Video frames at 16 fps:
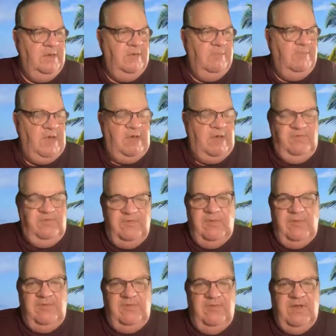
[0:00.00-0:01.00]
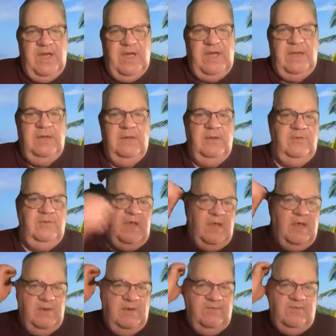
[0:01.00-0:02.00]
but do it today.
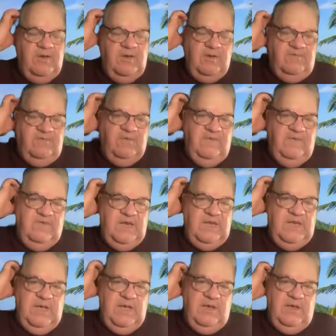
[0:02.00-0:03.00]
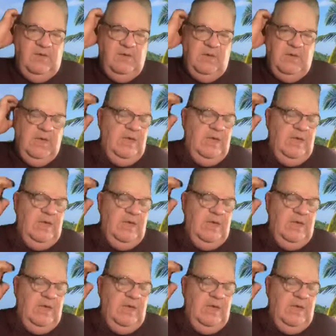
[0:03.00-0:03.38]
Turn off the video